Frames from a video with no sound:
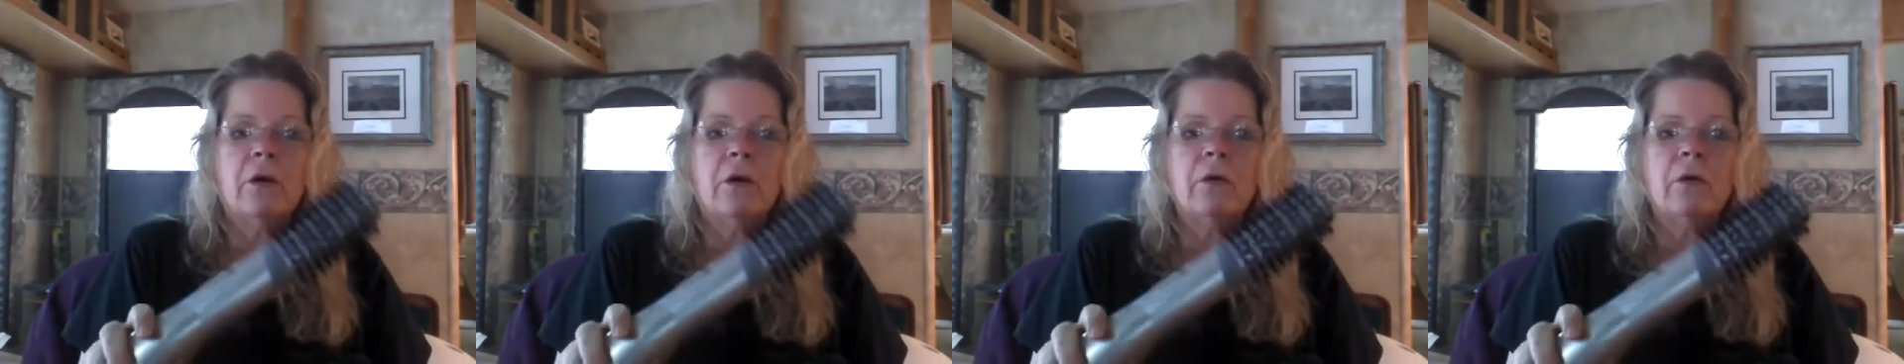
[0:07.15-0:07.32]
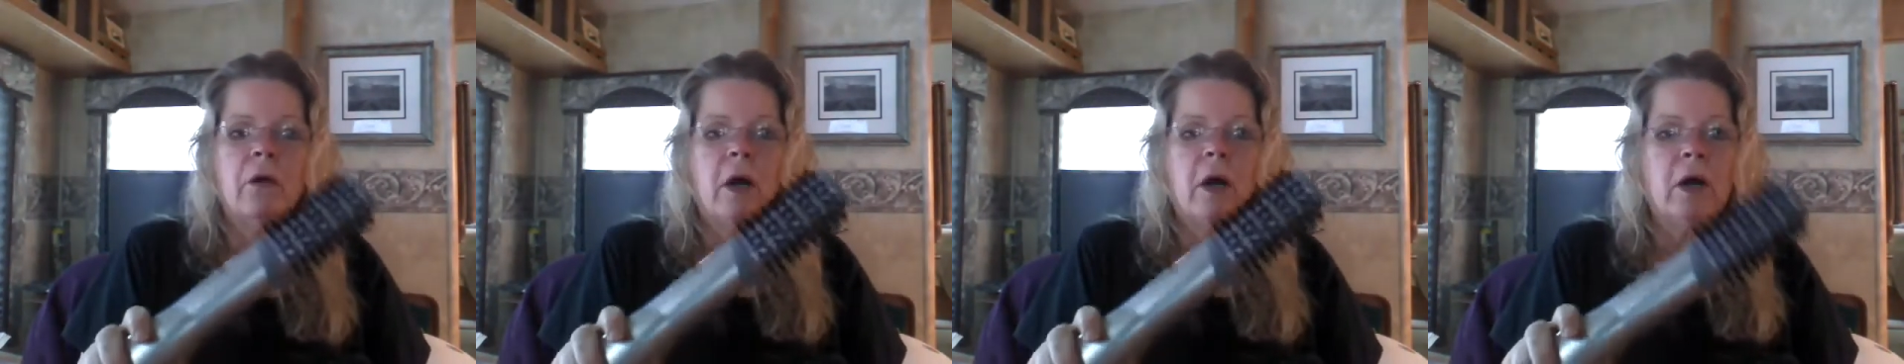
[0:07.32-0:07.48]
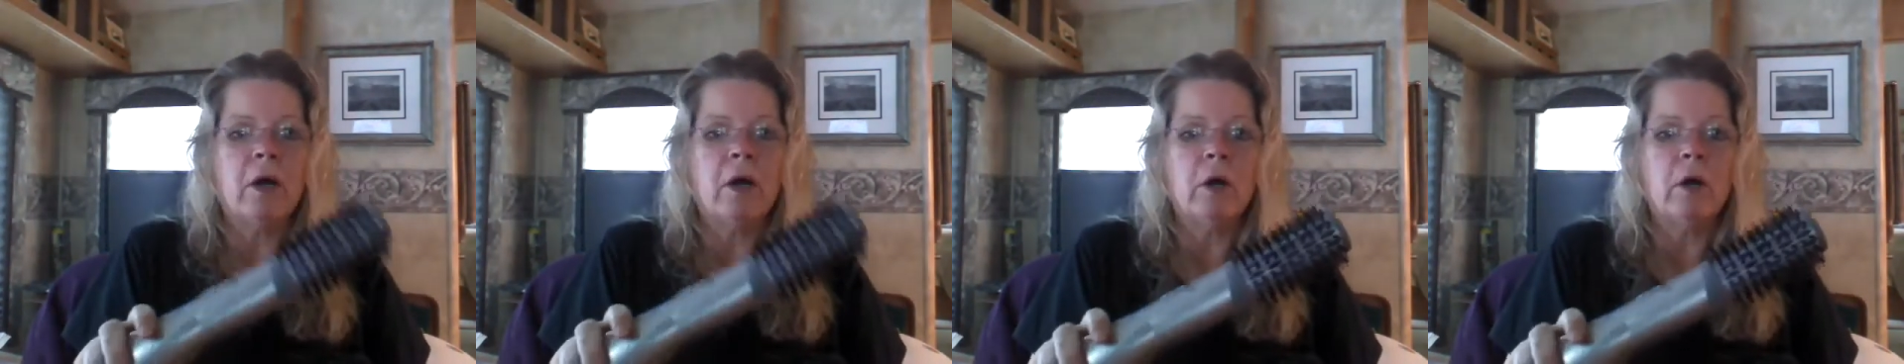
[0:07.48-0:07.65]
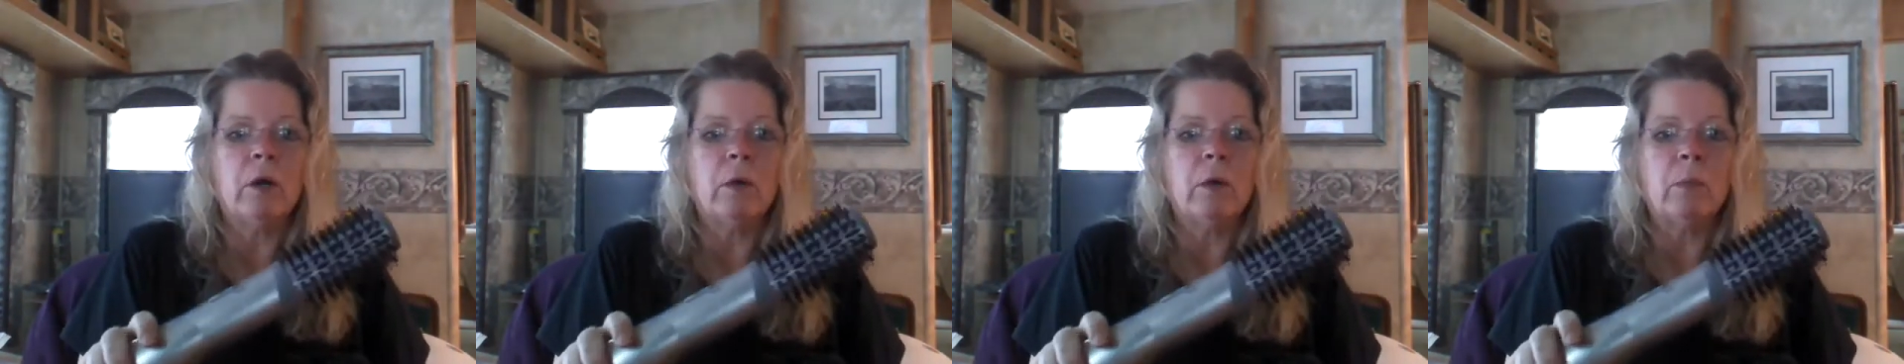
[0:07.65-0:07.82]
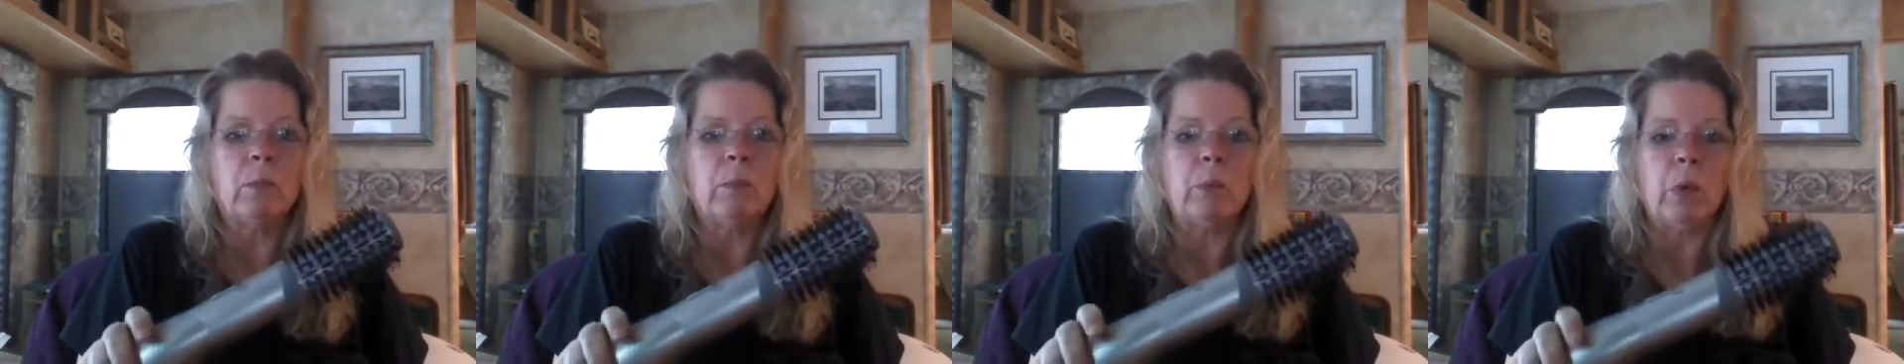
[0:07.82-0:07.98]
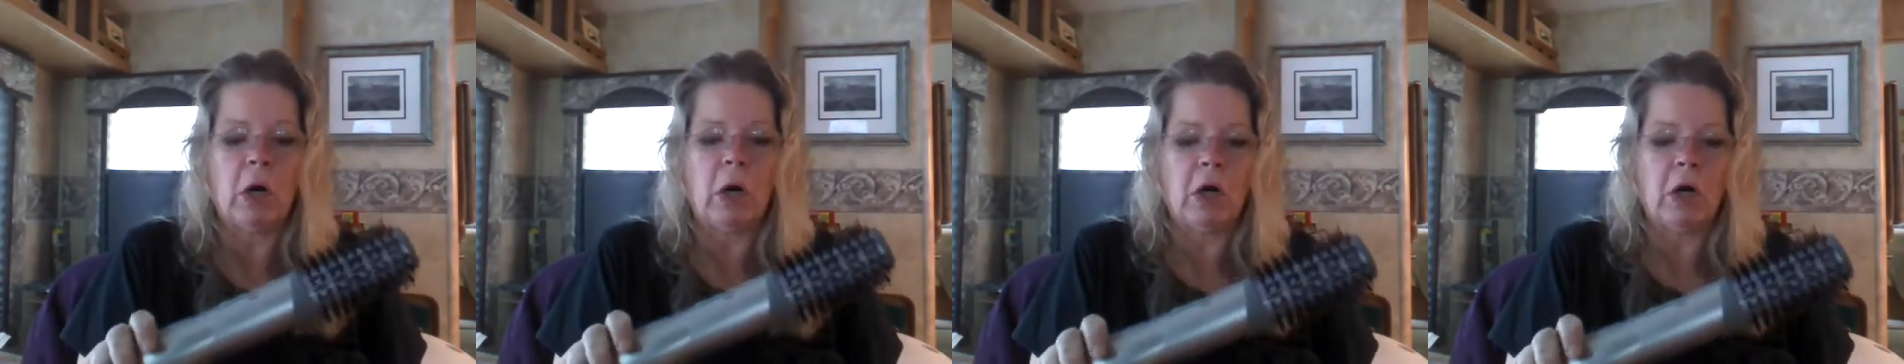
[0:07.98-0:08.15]
dryer
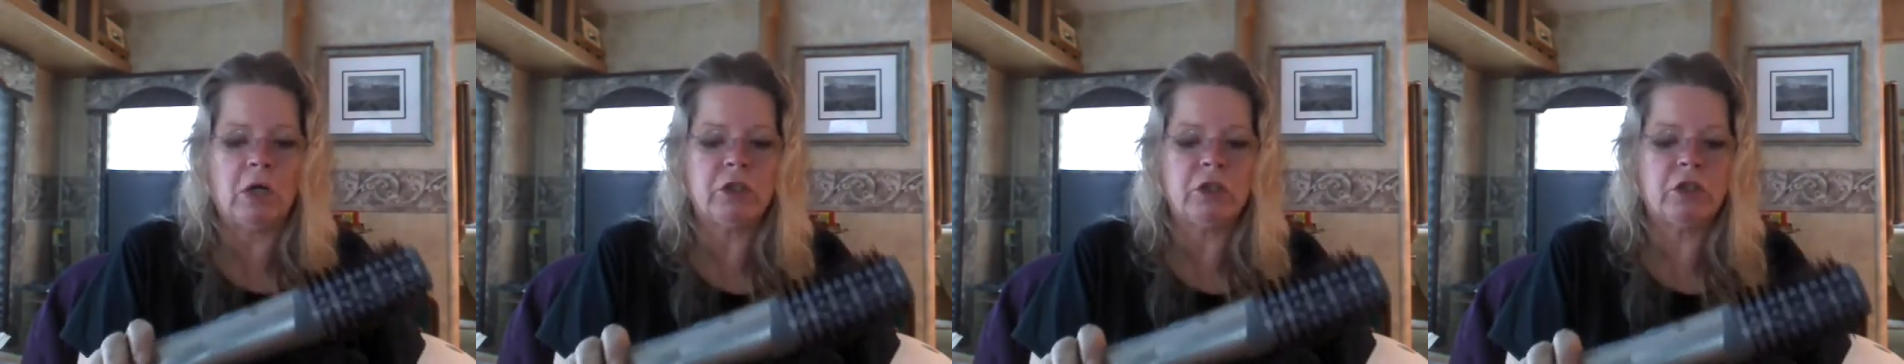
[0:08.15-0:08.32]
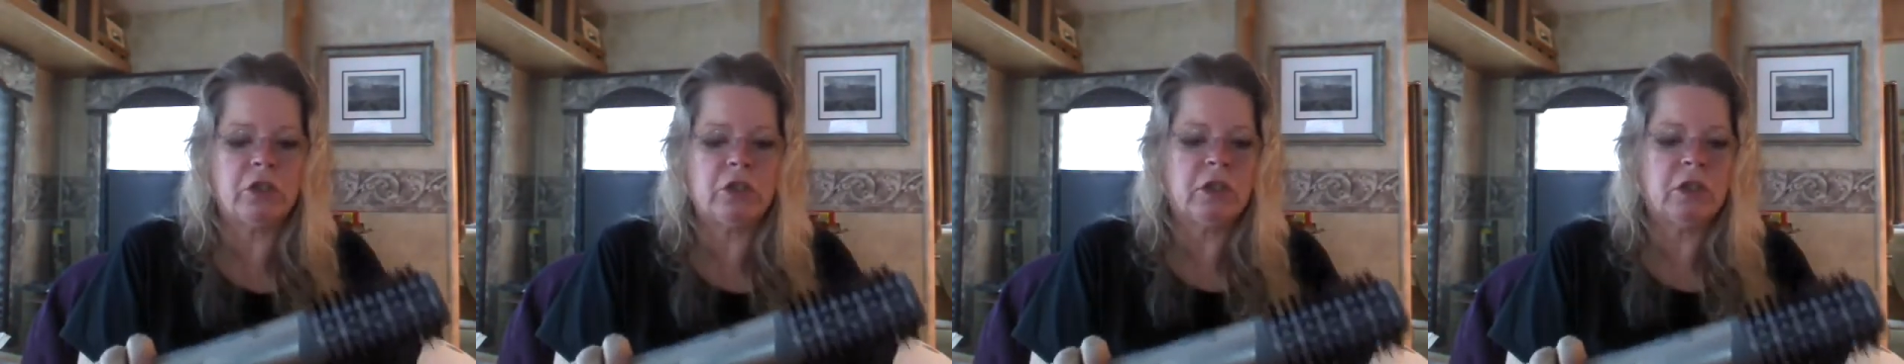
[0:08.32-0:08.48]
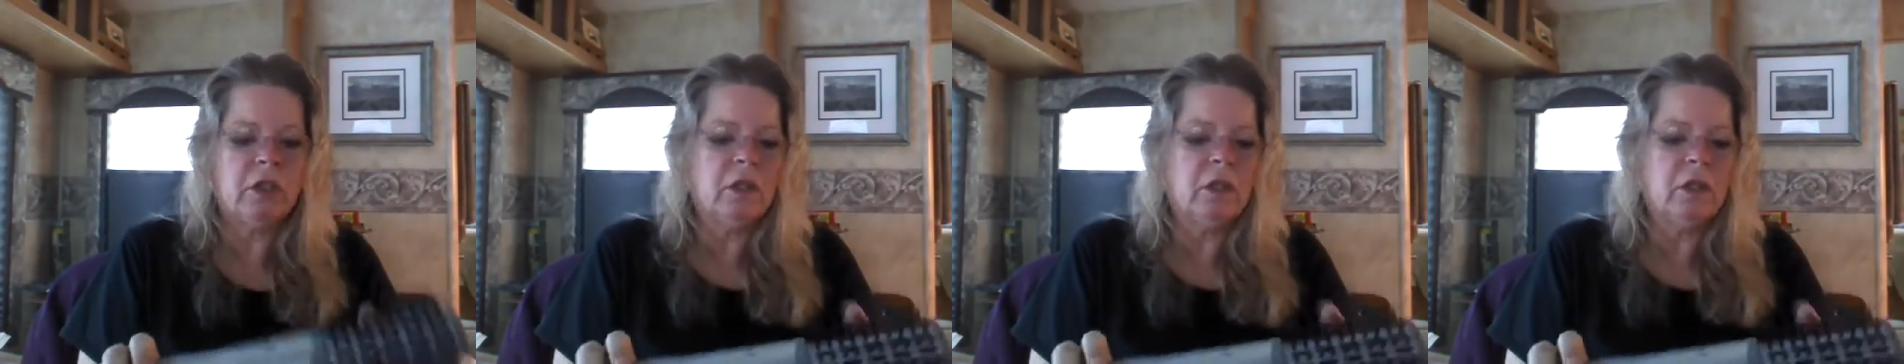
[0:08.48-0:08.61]
brush.